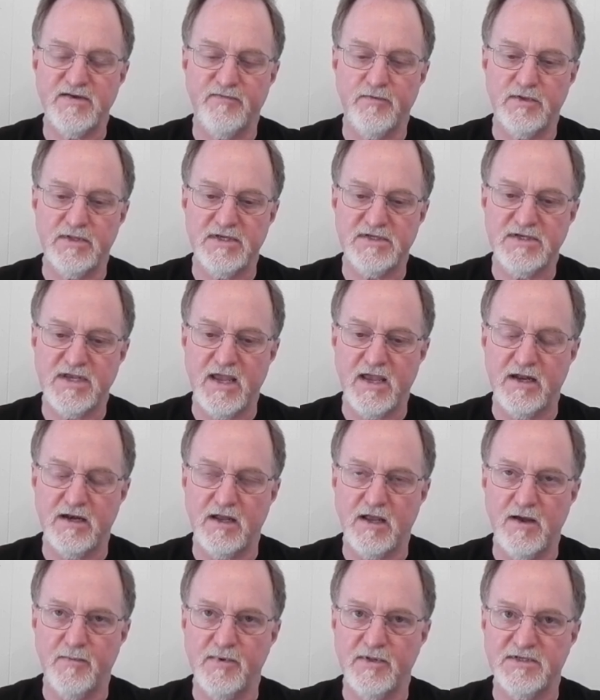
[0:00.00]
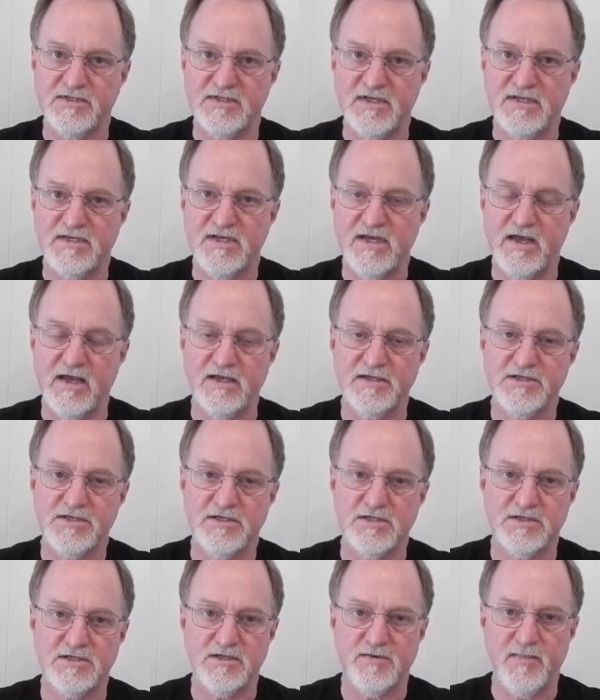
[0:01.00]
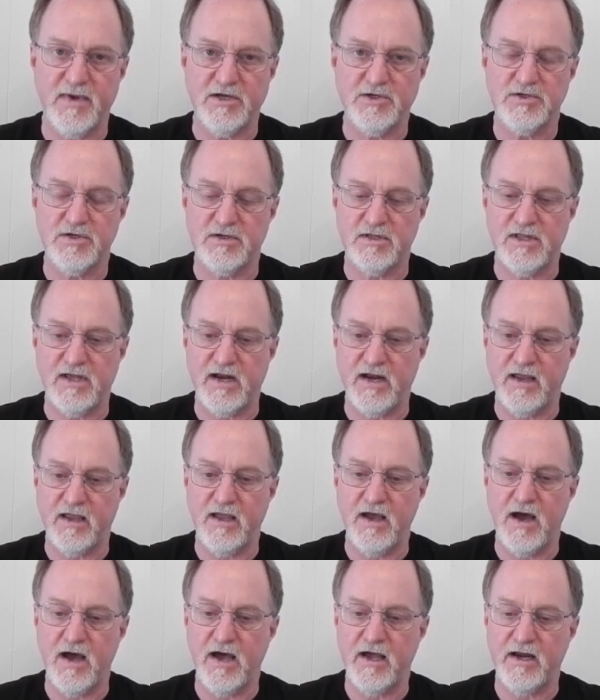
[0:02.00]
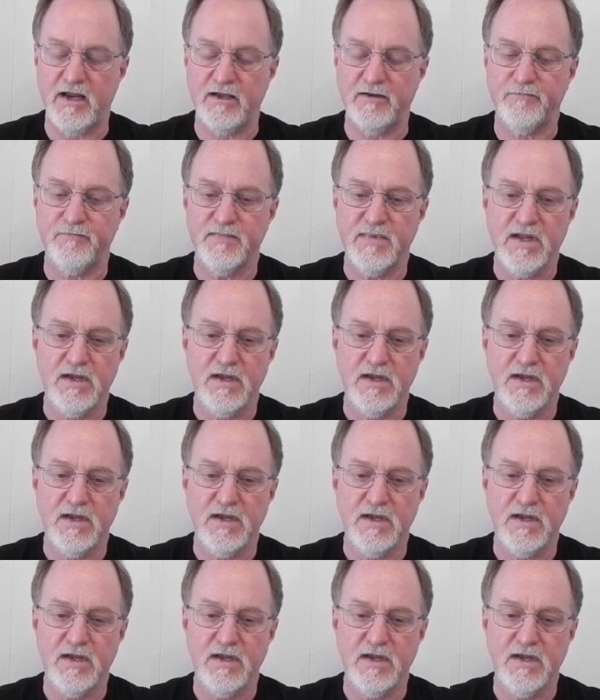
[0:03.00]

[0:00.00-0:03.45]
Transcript: I've only scanned a couple as a test just to make sure that I got it.